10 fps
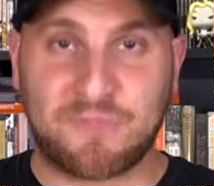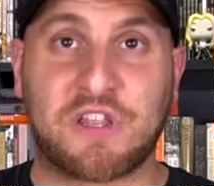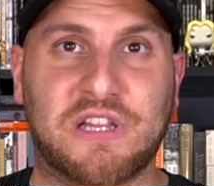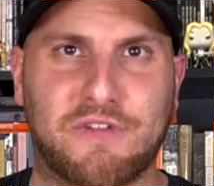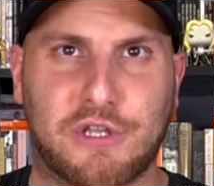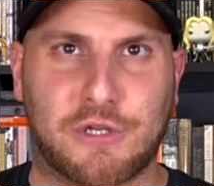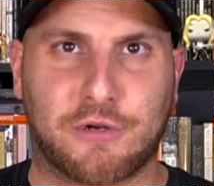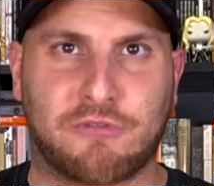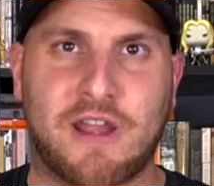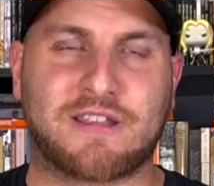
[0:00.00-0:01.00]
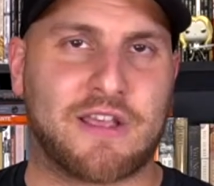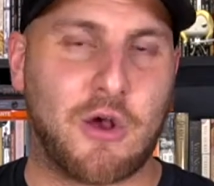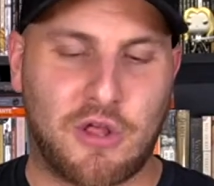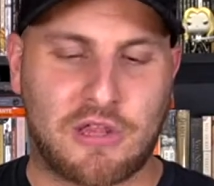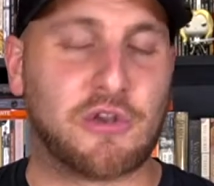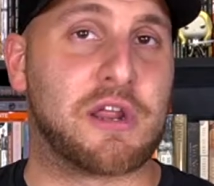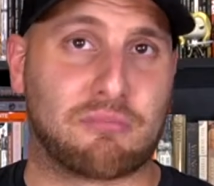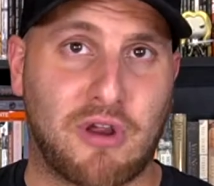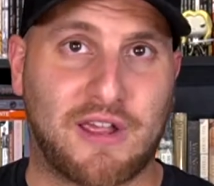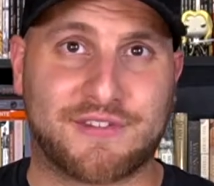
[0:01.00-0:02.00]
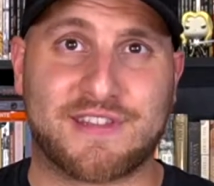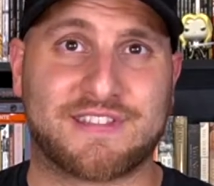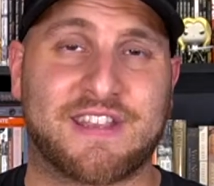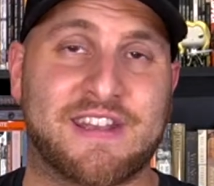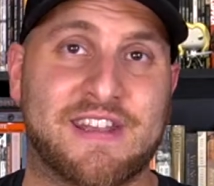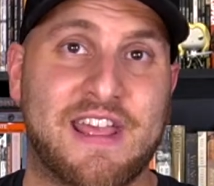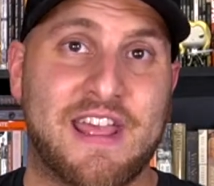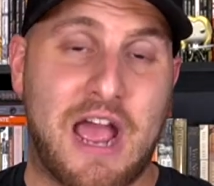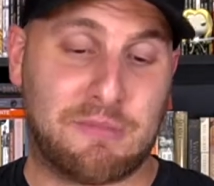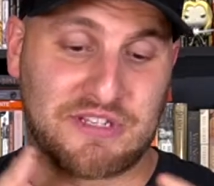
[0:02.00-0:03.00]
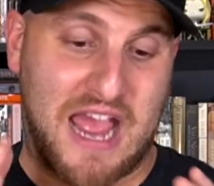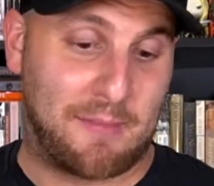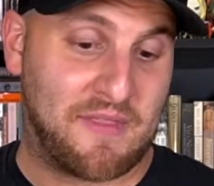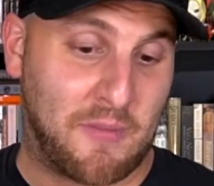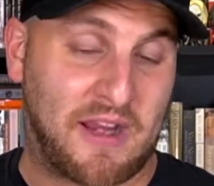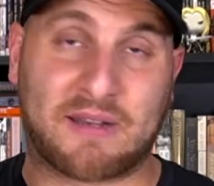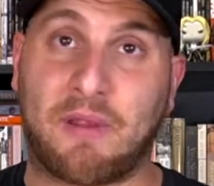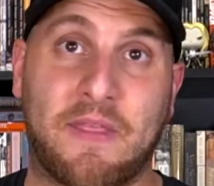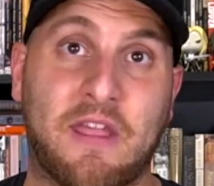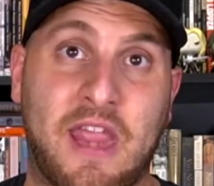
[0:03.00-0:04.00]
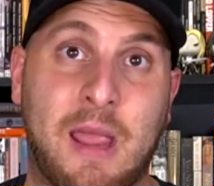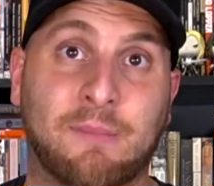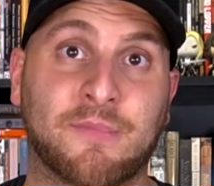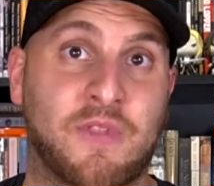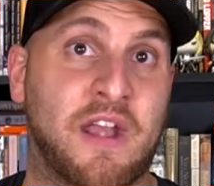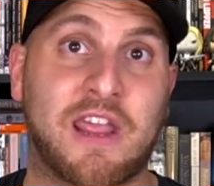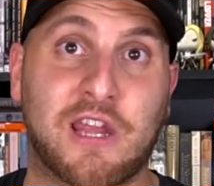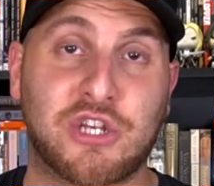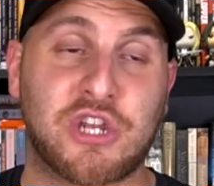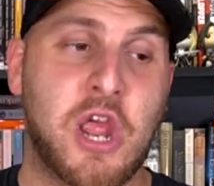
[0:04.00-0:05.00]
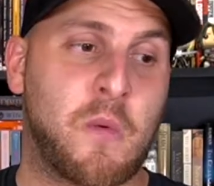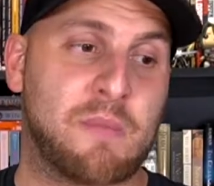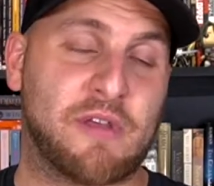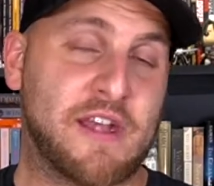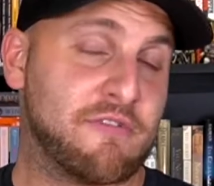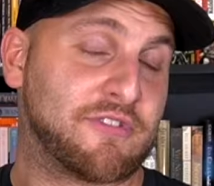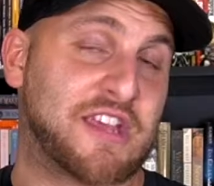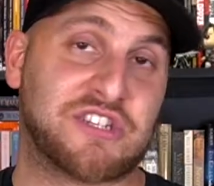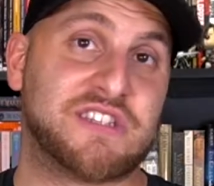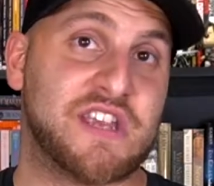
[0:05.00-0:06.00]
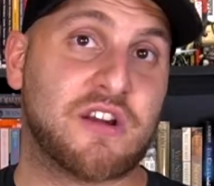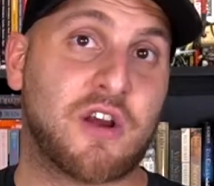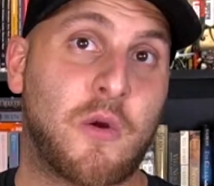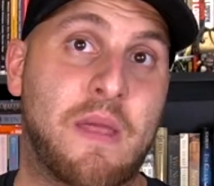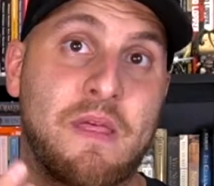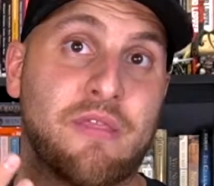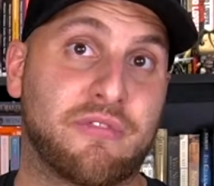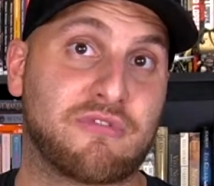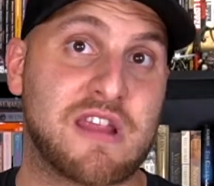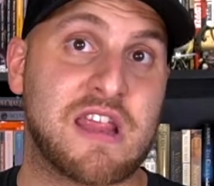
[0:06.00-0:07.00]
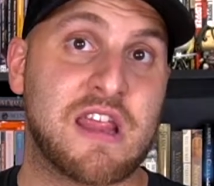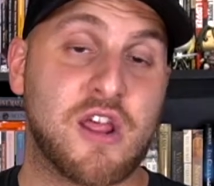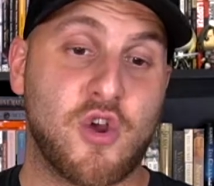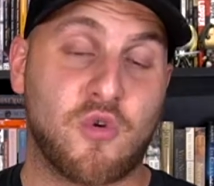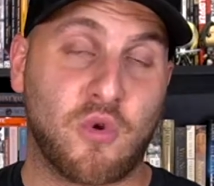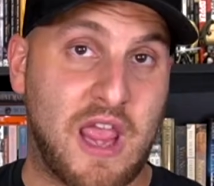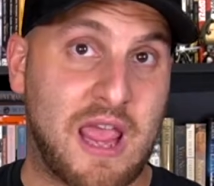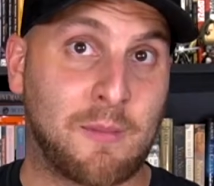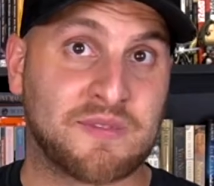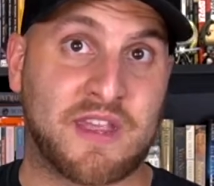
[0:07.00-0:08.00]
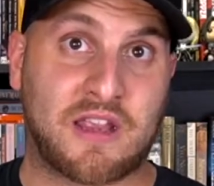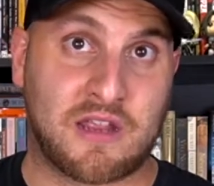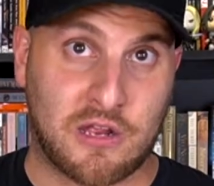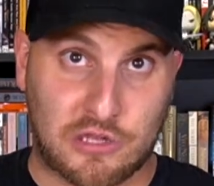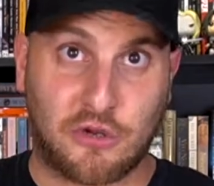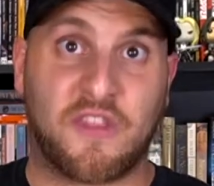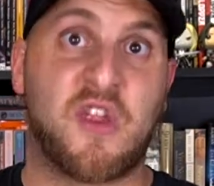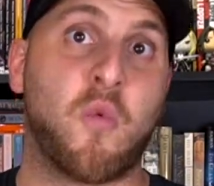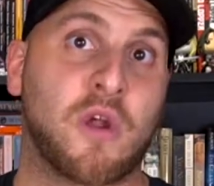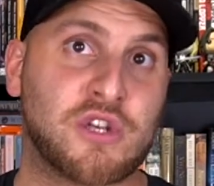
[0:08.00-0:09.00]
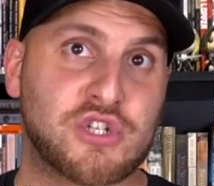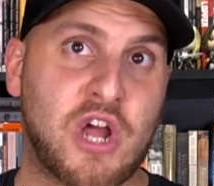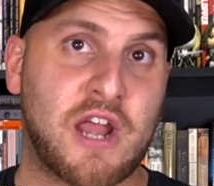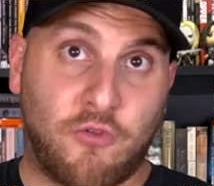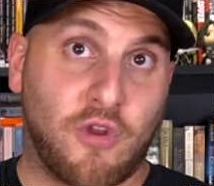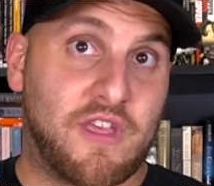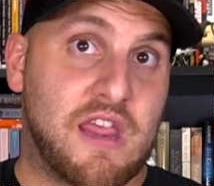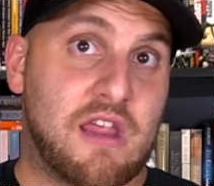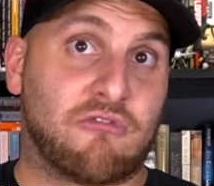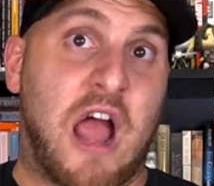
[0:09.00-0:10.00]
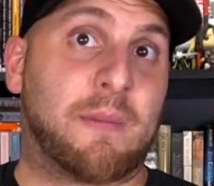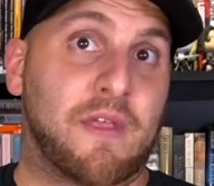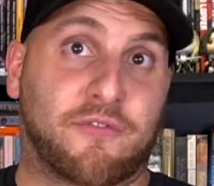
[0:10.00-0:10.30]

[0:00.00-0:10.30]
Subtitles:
you live and you learn, right? It's a learning process, and I'm just happy that we got to play the game without a hitch. We played a session 0 and then 3 games that conclude the one-shot for the Rime of the